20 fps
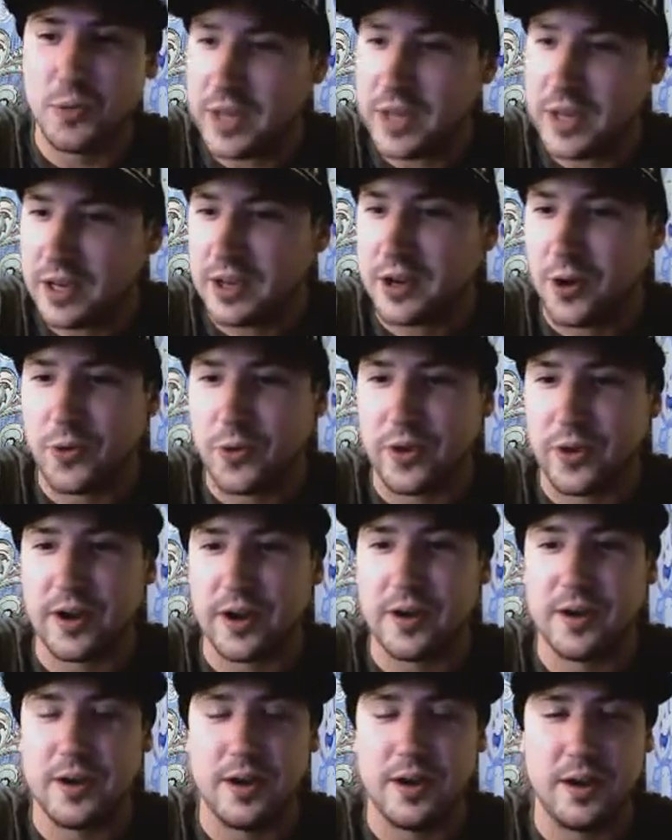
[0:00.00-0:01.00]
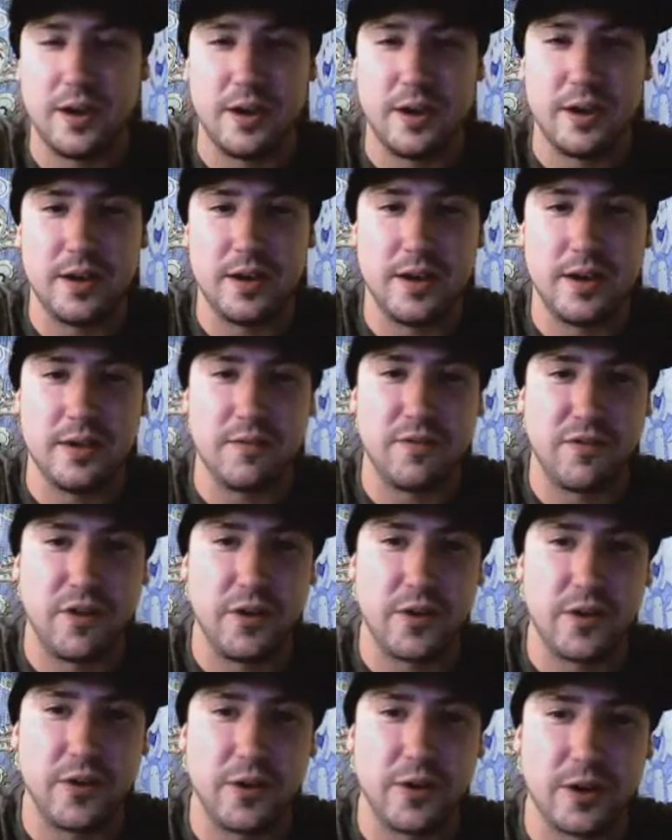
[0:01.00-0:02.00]
We can go there in
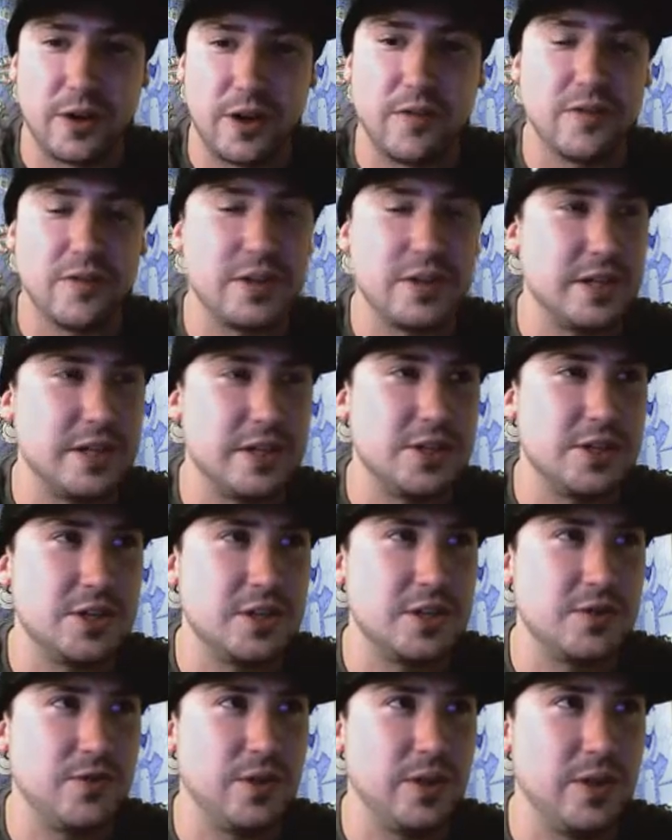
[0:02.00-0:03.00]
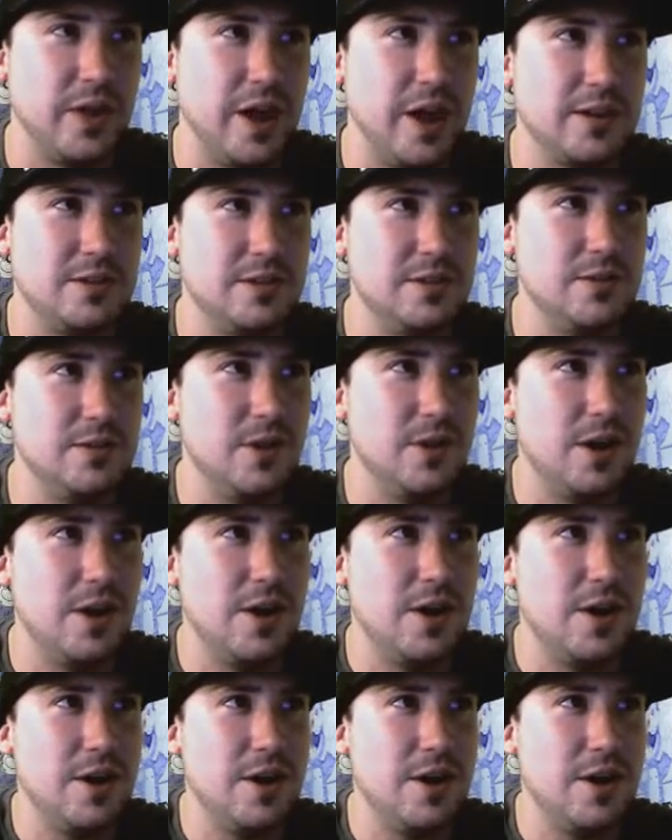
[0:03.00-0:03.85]
further conversations if we'd like to.